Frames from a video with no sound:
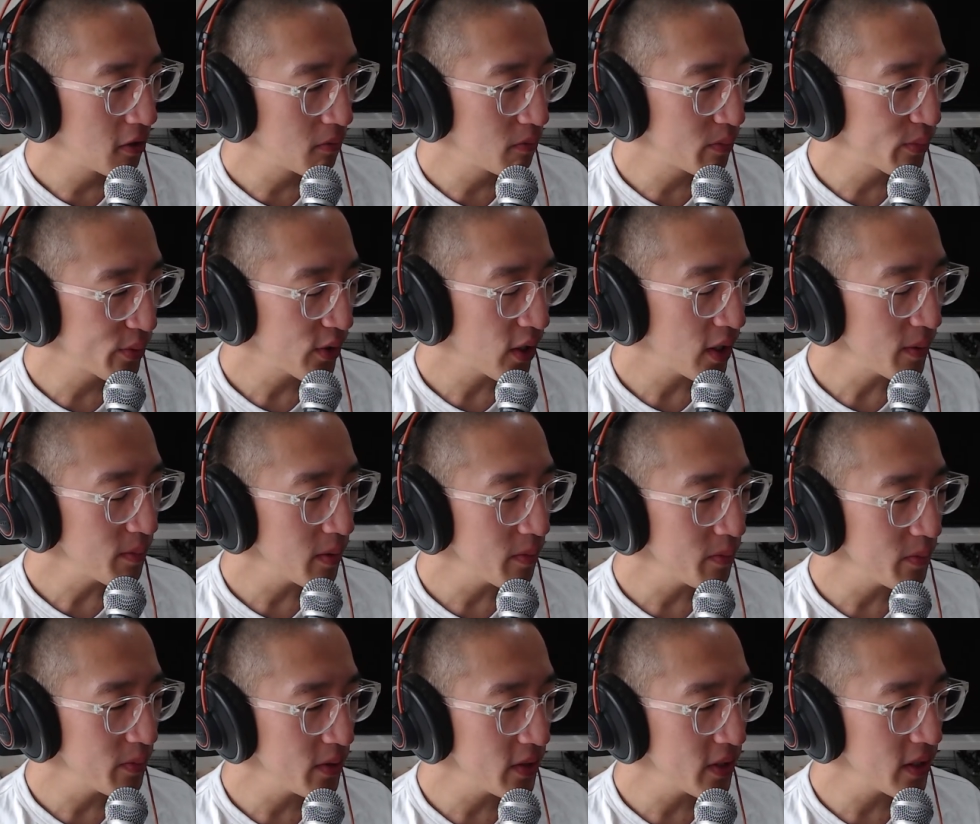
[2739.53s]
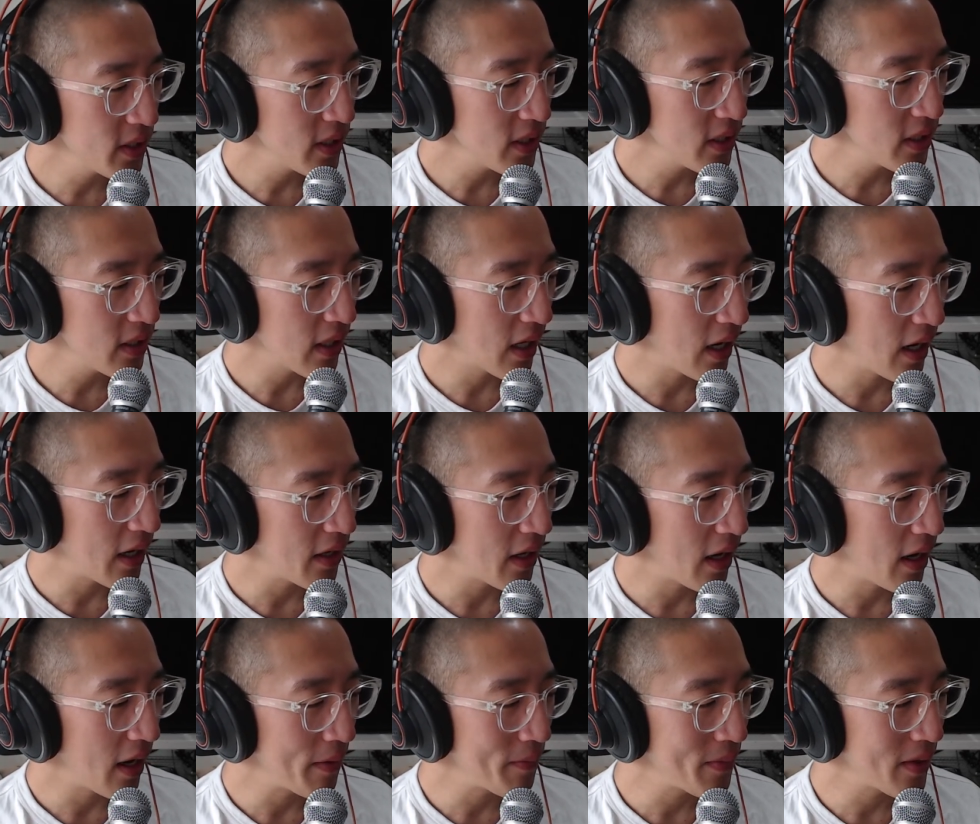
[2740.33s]
Probably.
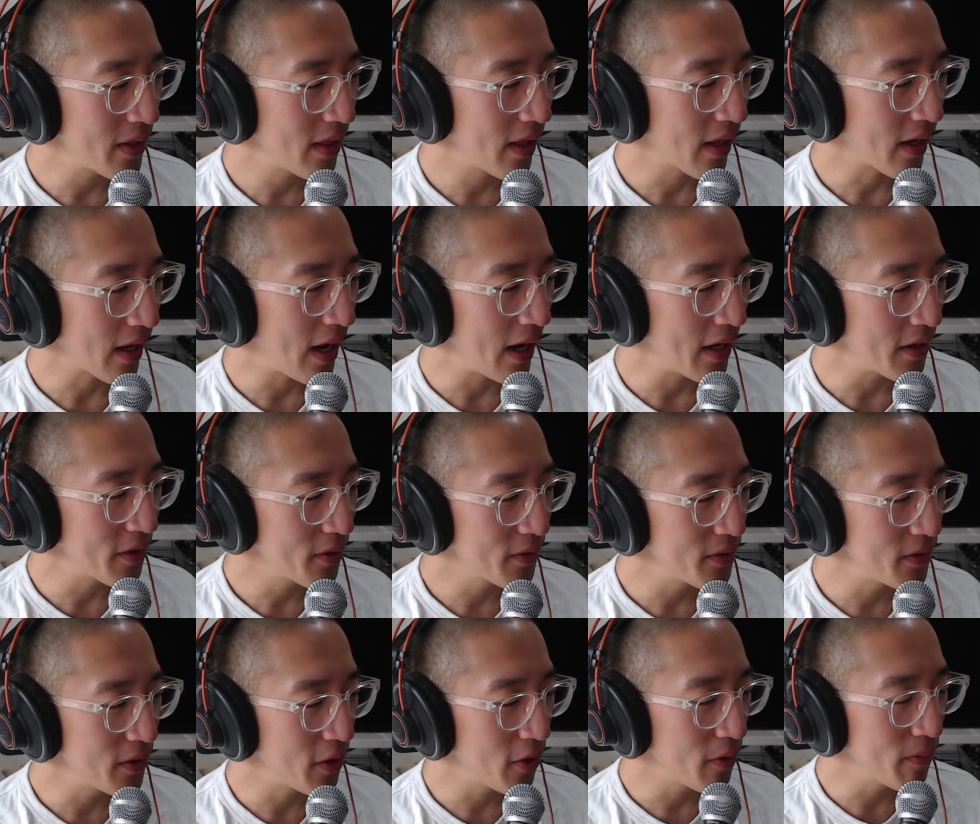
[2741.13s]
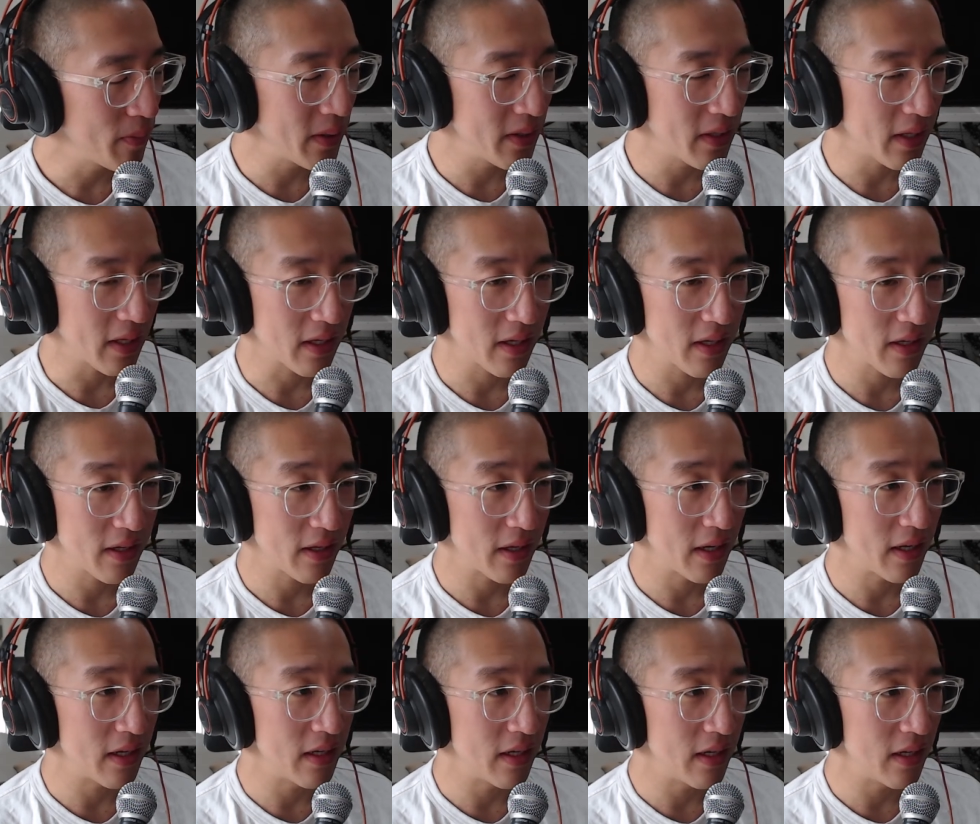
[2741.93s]
I mean, like, I don't know, but like
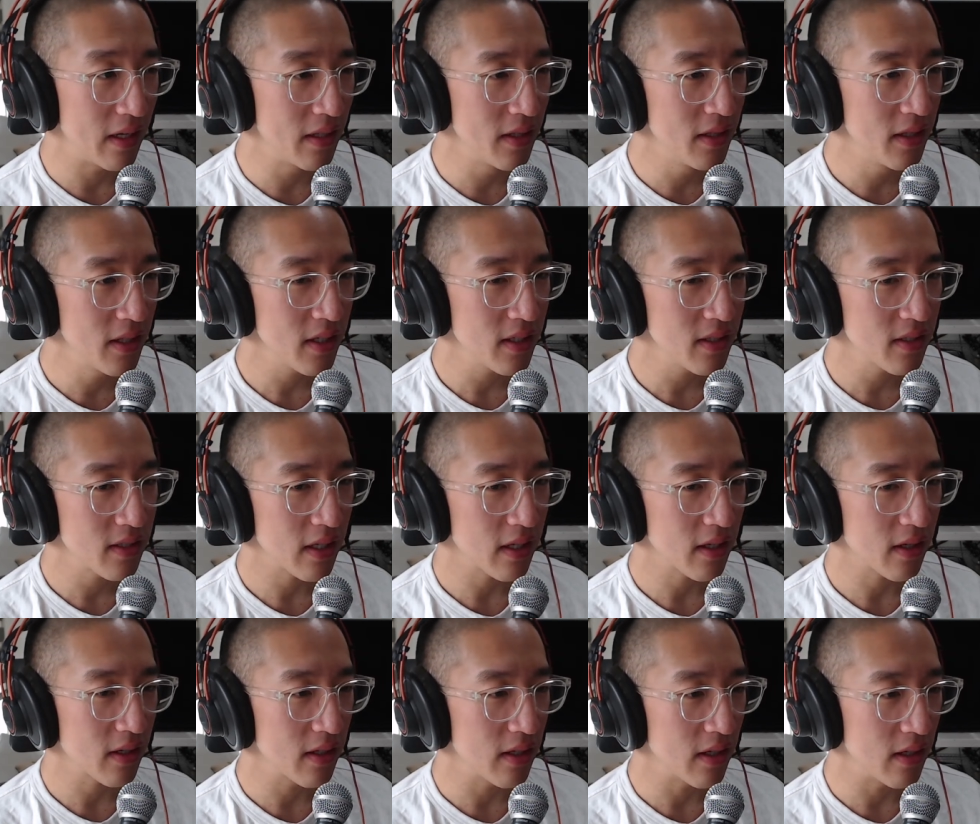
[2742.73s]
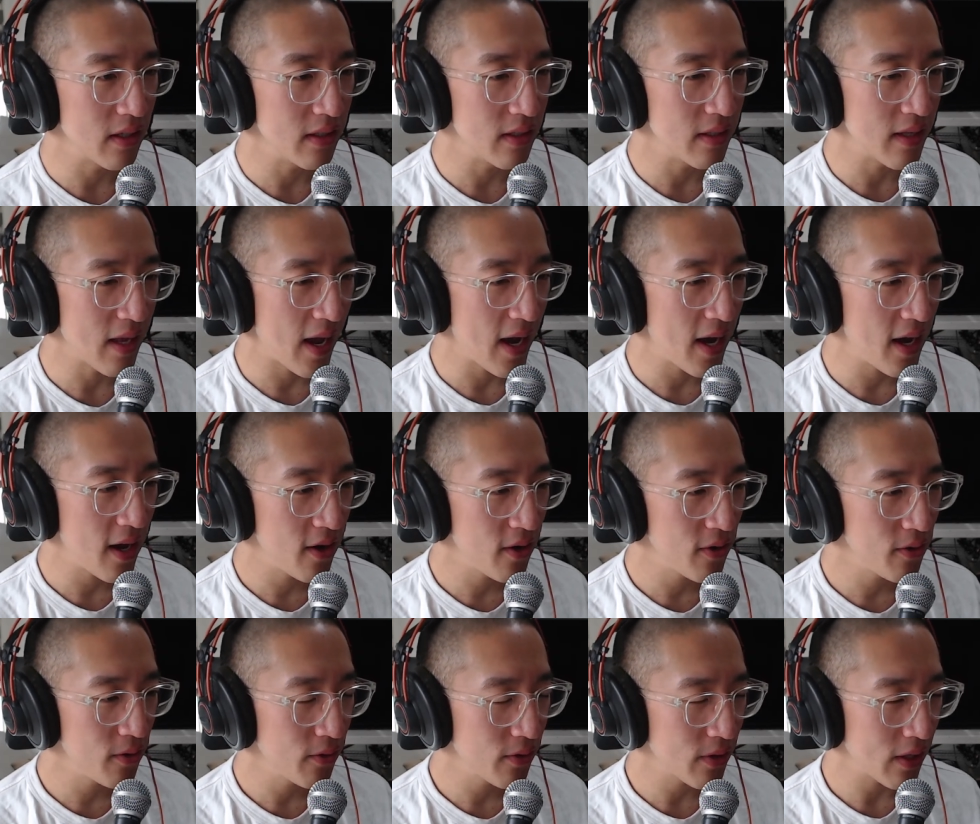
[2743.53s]
at least like
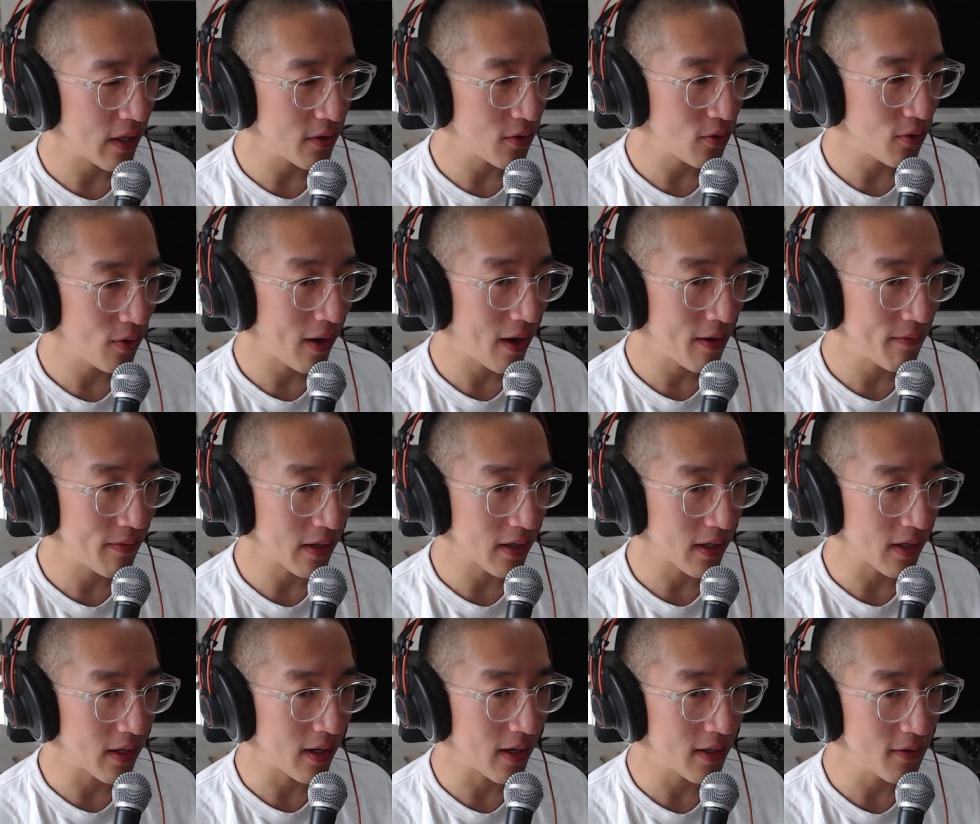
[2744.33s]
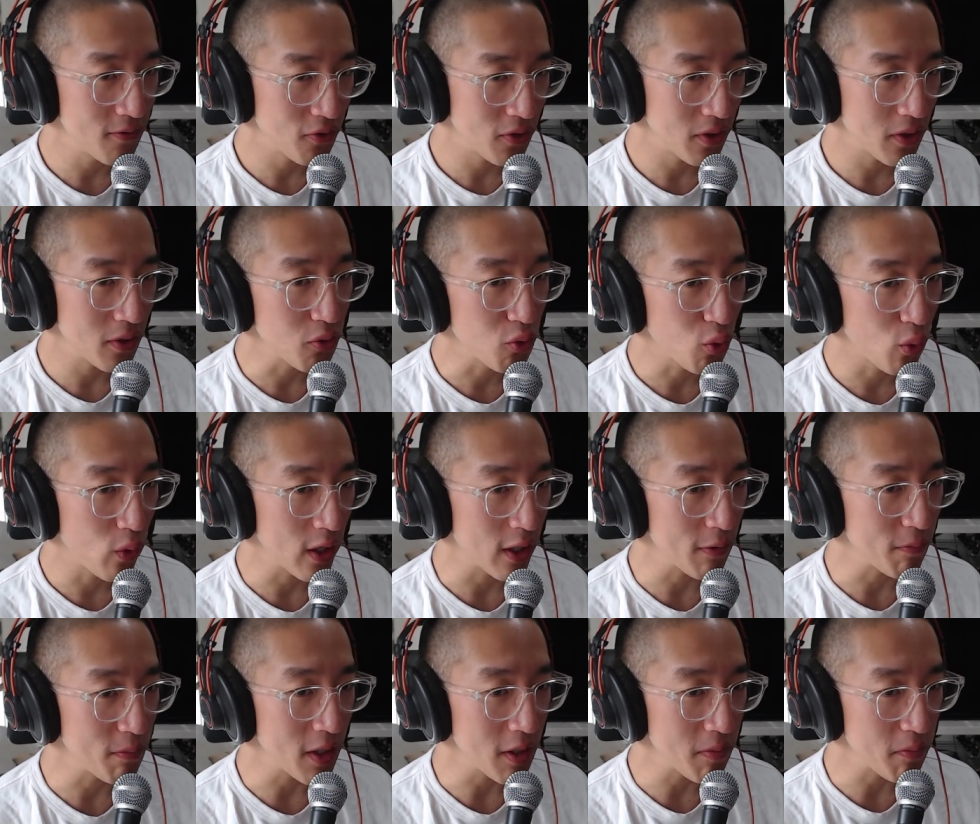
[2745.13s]
now that you have like
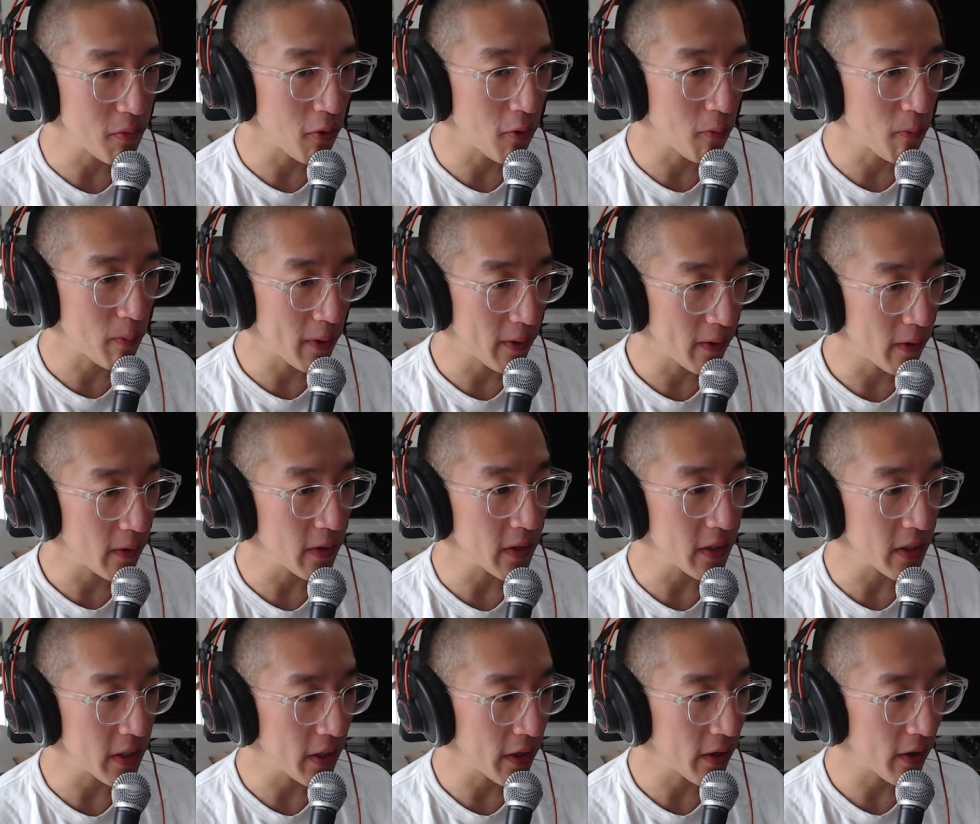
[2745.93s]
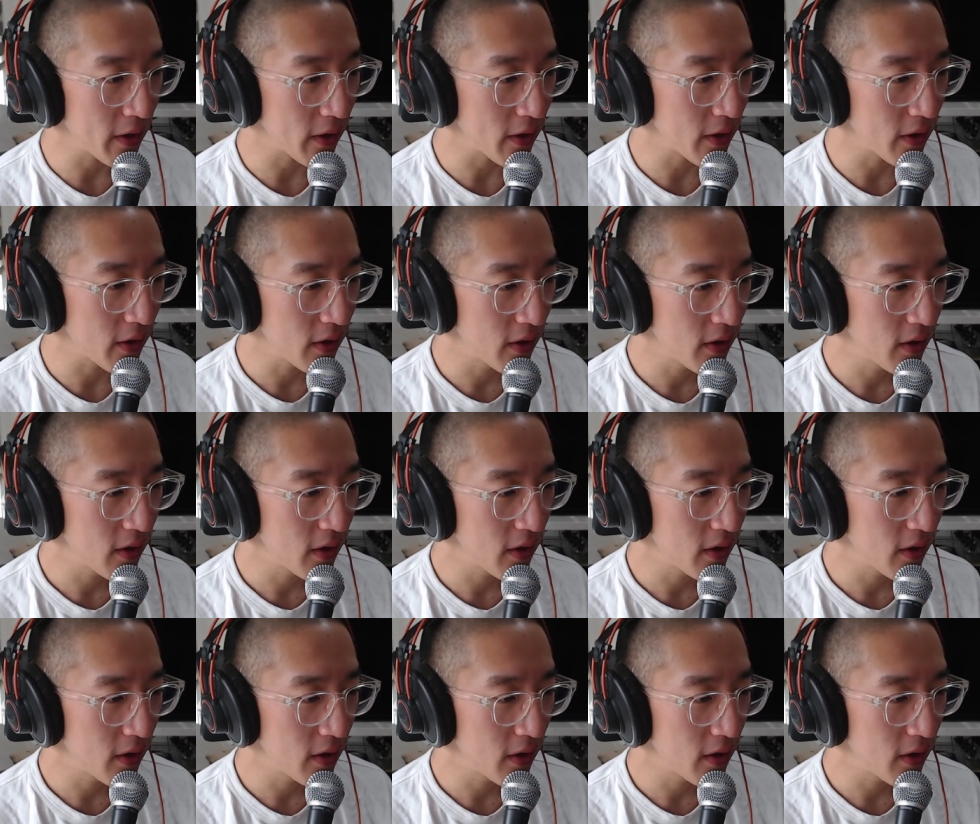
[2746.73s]
120 people per year,